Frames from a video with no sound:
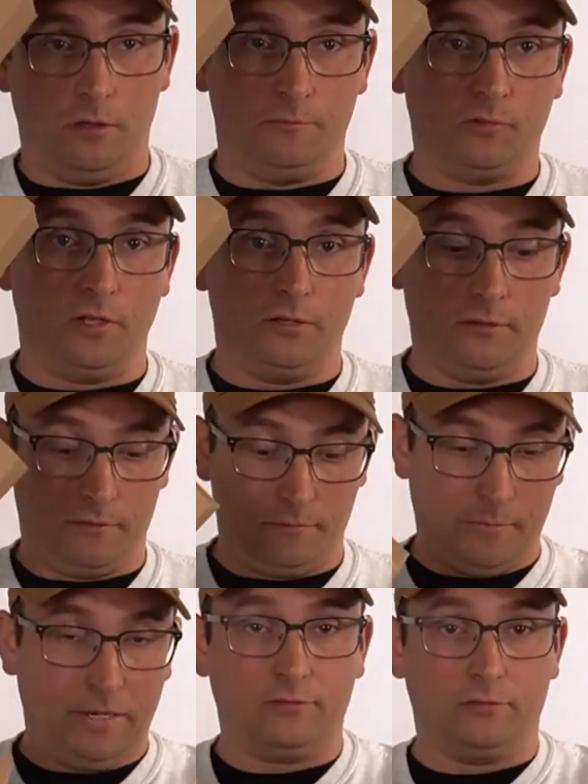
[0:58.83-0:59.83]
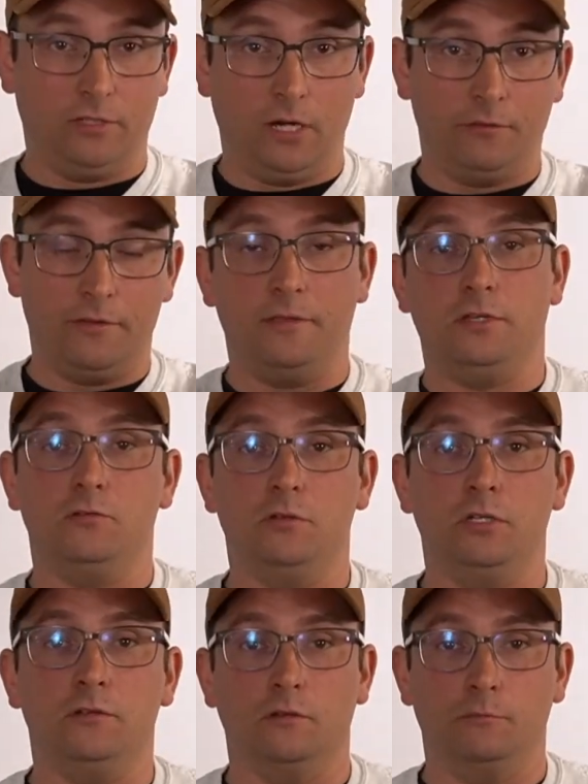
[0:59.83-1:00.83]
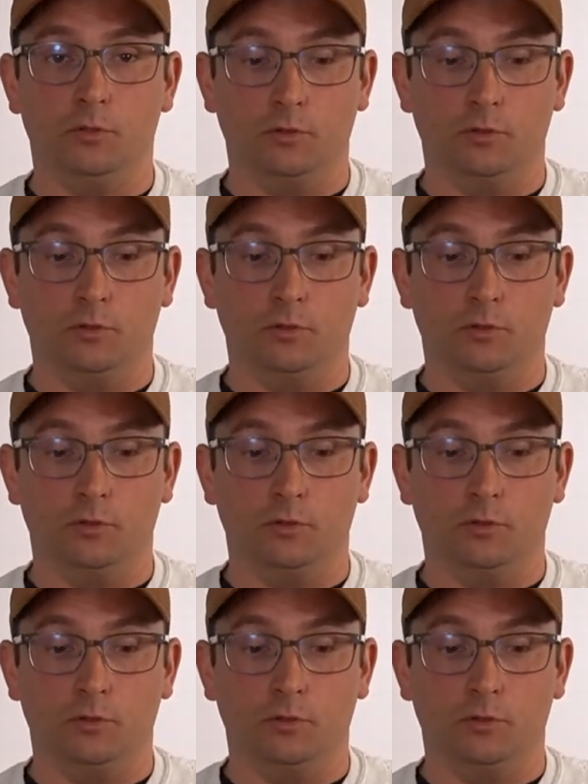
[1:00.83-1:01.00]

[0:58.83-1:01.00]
I'm sending basically everything you need